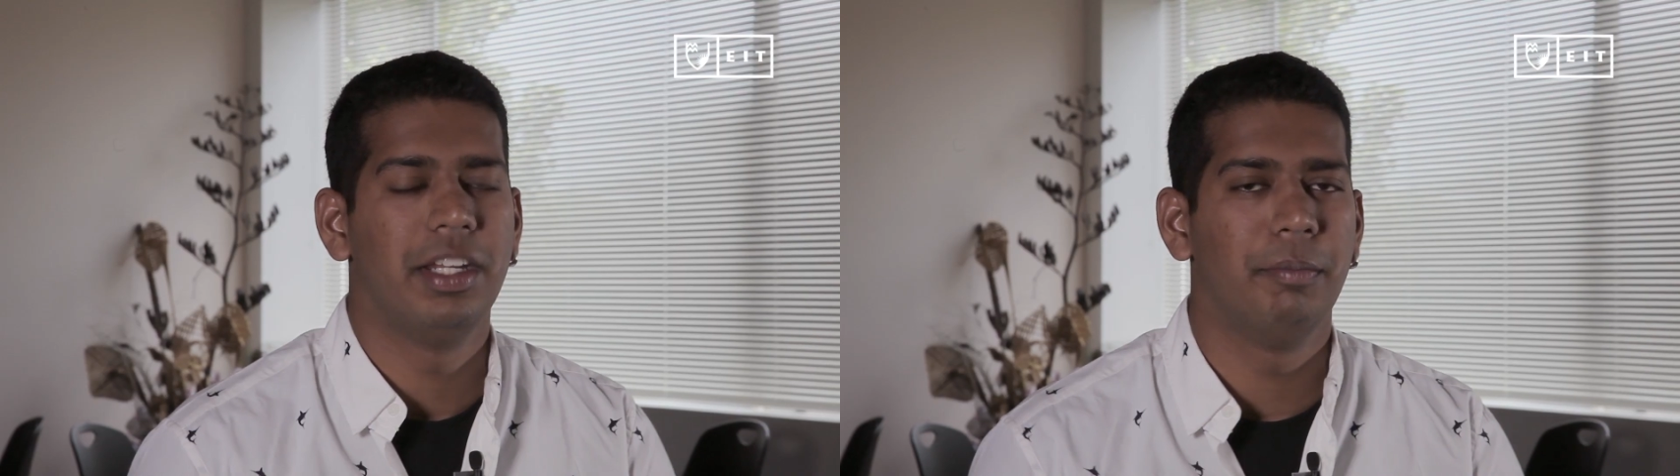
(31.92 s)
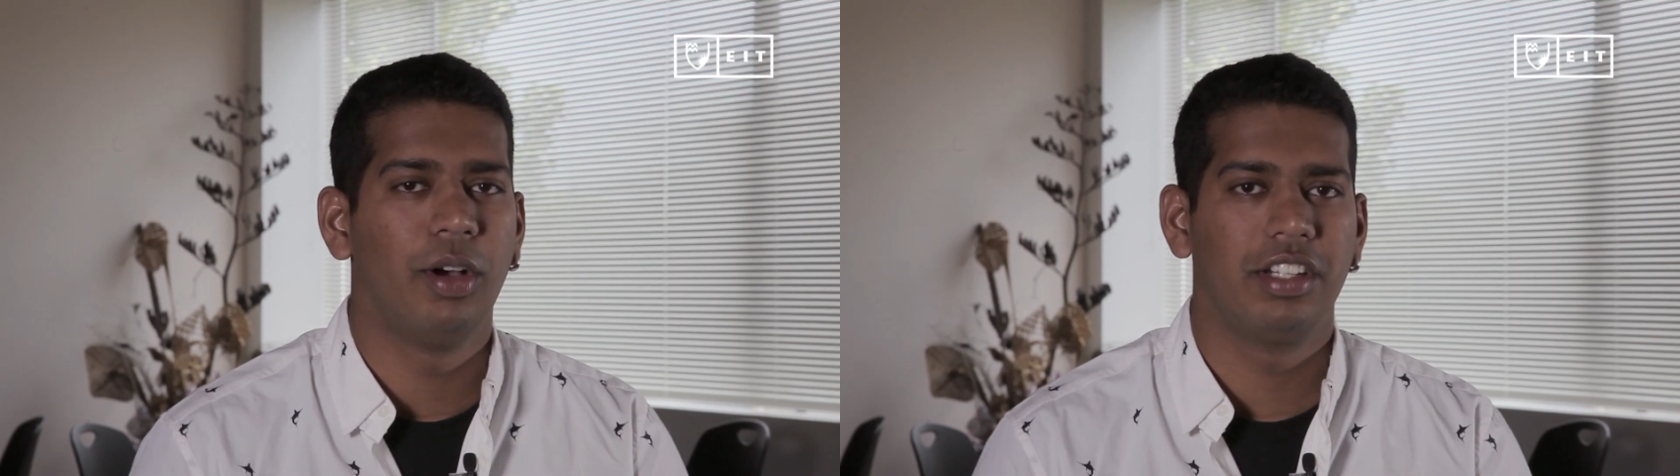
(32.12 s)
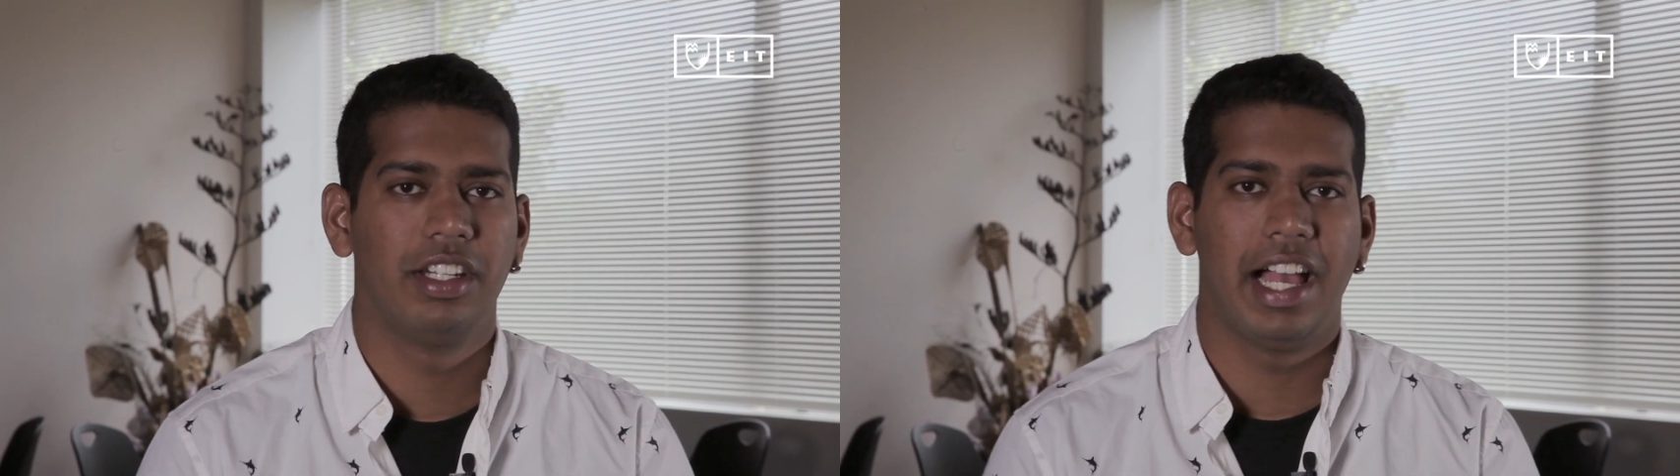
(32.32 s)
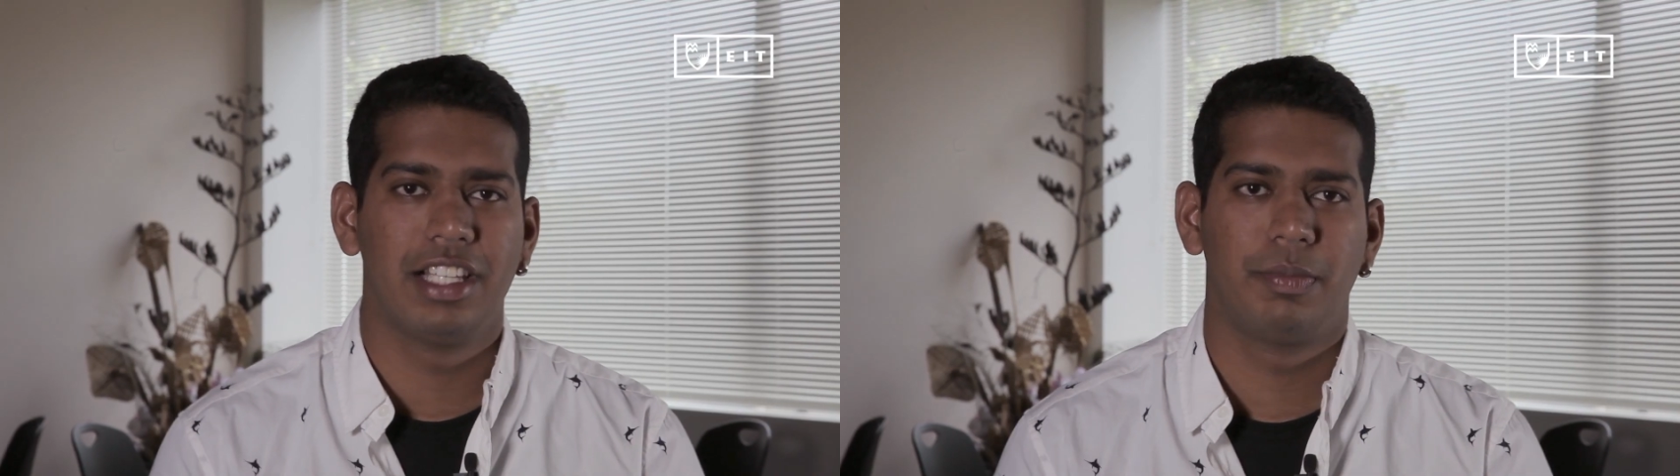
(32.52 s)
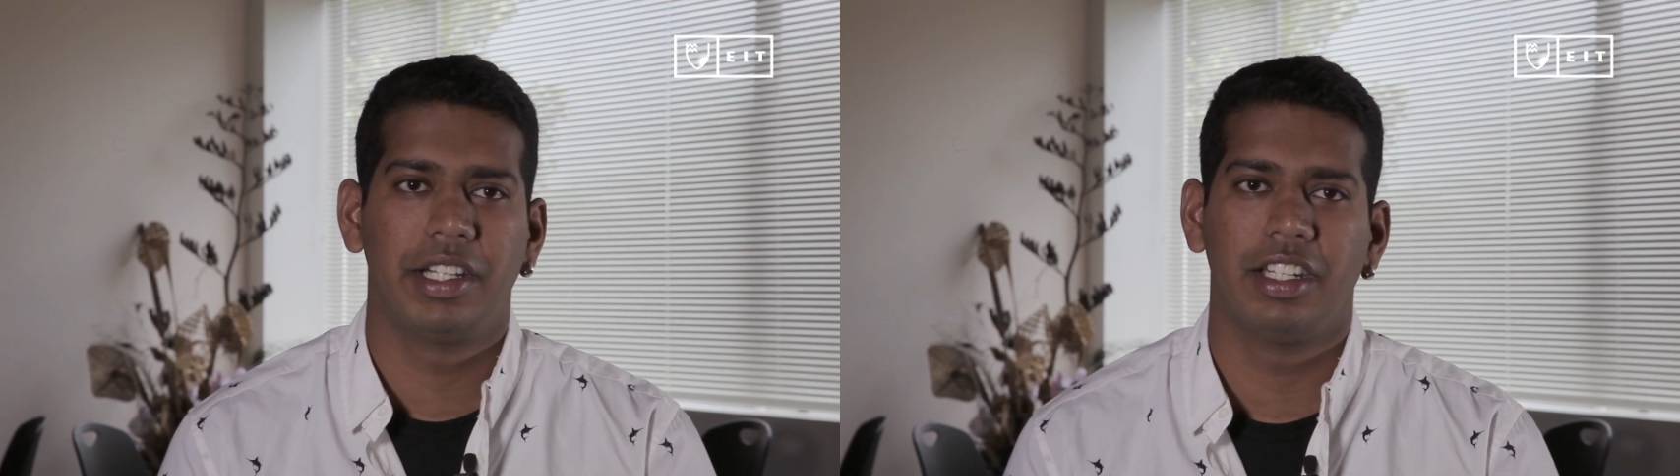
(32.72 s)
important
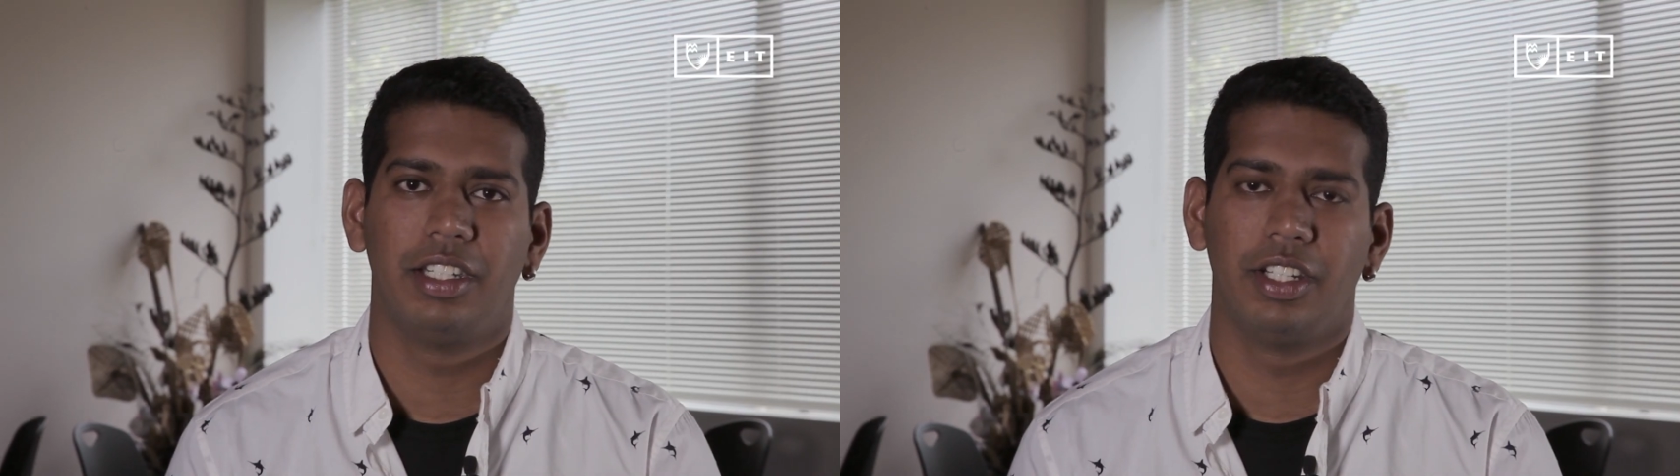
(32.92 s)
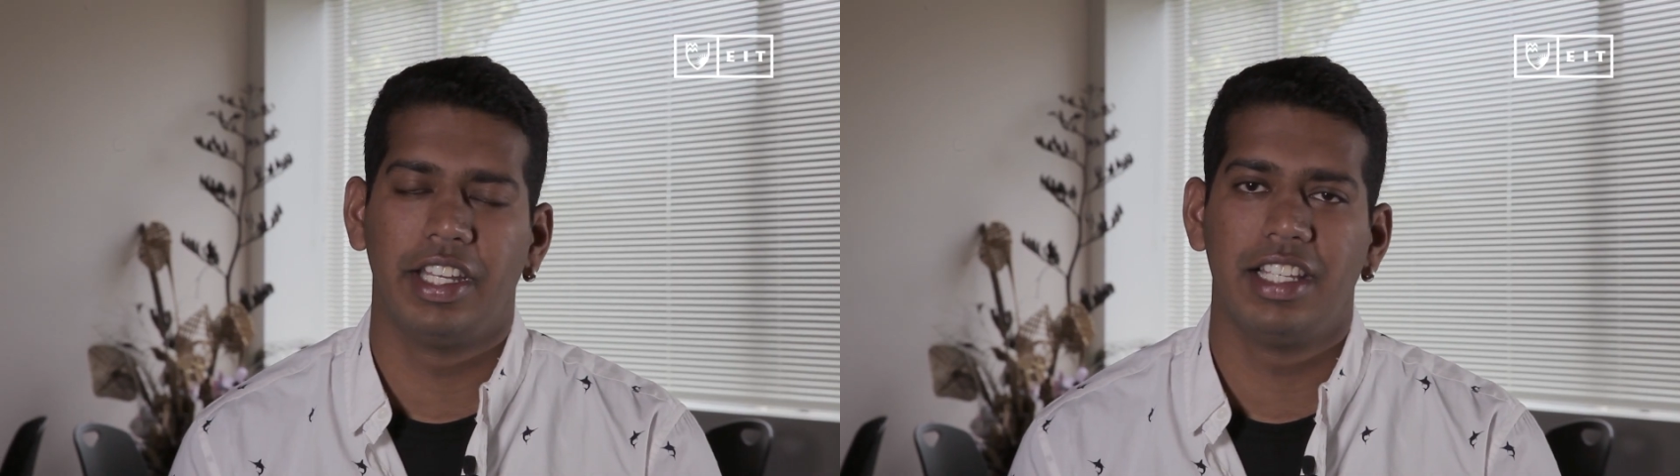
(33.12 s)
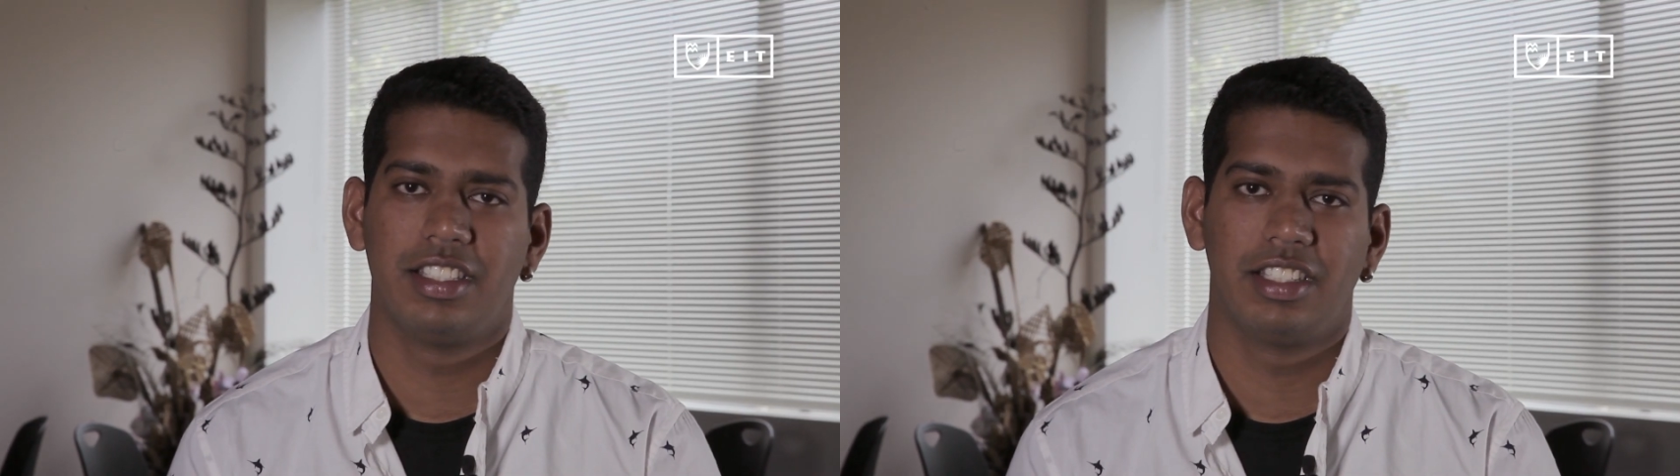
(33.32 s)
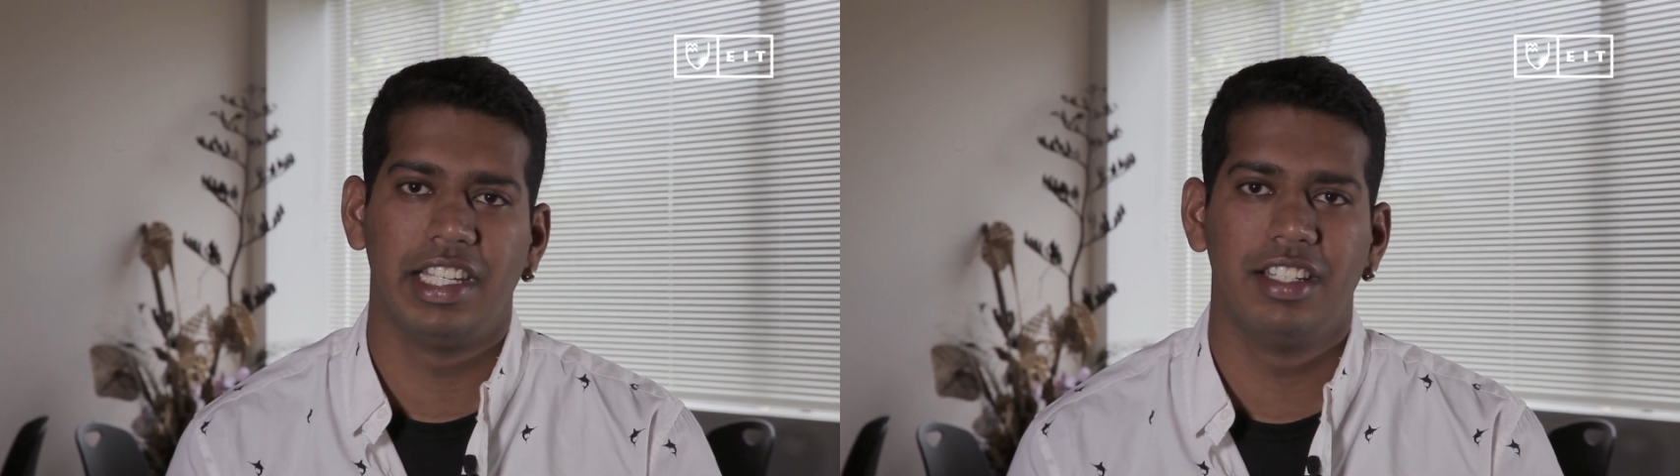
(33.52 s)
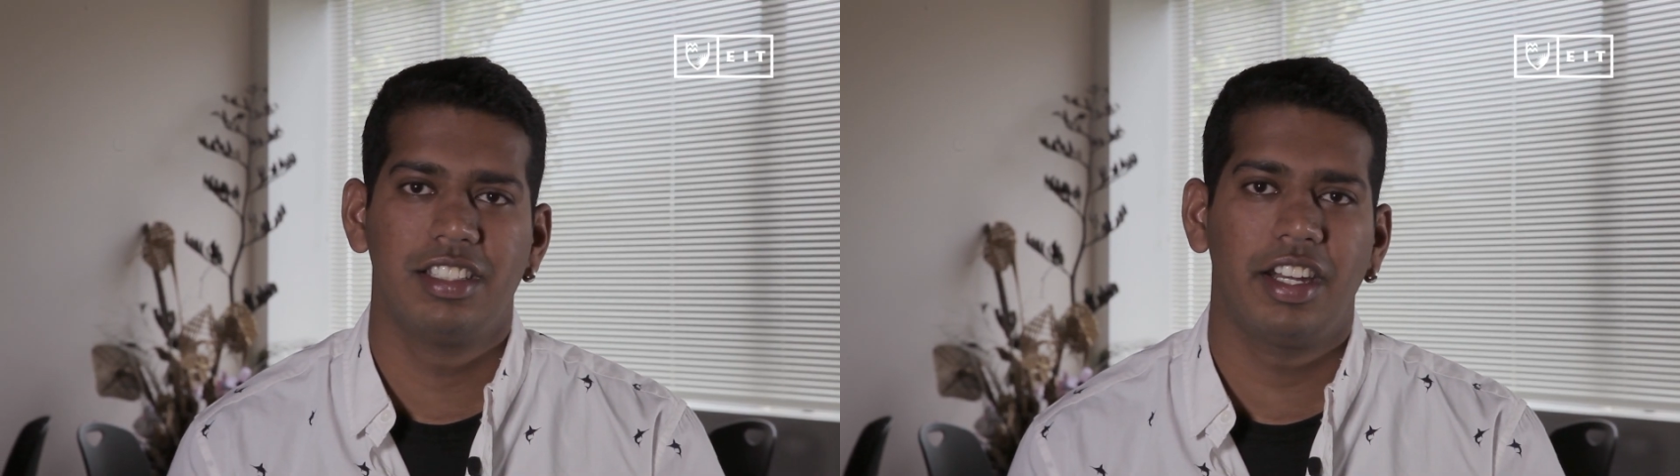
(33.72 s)
aspect in today's
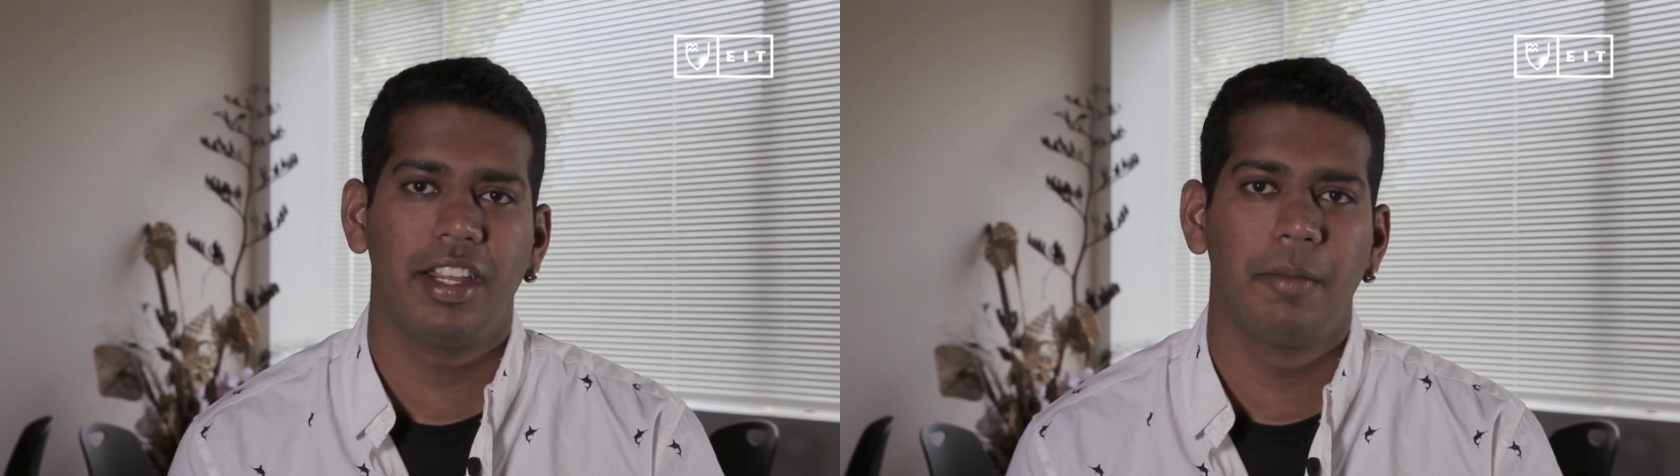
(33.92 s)
industry.